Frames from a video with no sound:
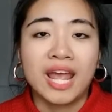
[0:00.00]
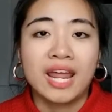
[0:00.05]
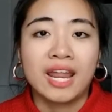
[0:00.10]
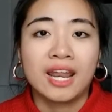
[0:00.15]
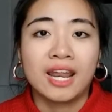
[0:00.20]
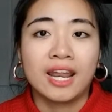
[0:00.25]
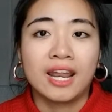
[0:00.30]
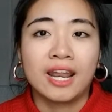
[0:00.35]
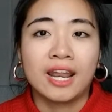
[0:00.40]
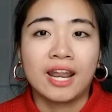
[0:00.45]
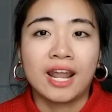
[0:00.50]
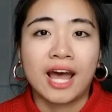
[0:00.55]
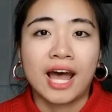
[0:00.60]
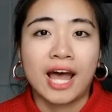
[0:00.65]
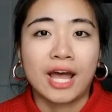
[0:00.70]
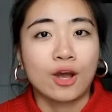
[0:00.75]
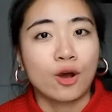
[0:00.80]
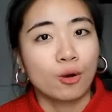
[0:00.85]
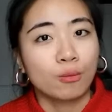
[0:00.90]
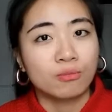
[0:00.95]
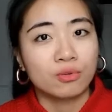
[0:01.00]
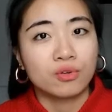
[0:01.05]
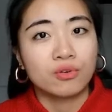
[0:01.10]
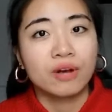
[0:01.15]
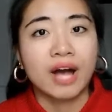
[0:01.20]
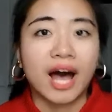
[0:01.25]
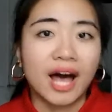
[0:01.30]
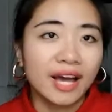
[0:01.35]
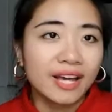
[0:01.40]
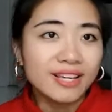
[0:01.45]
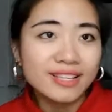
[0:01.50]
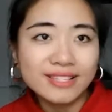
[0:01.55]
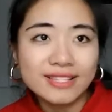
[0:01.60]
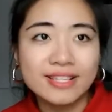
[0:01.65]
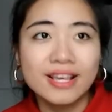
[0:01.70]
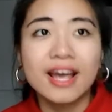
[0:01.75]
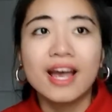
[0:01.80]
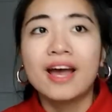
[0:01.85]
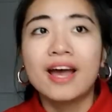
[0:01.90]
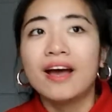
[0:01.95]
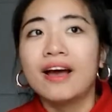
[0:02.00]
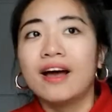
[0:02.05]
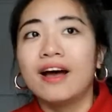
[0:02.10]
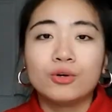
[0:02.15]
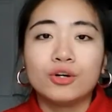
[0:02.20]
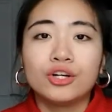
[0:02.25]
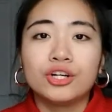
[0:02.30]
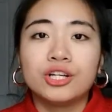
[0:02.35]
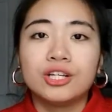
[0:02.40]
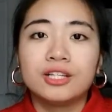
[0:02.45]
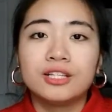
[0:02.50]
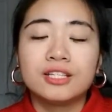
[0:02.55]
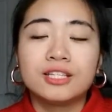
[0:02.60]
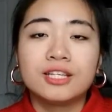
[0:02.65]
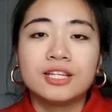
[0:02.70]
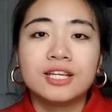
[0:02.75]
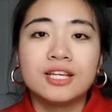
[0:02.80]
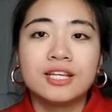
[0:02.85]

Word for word: And I hope you guys would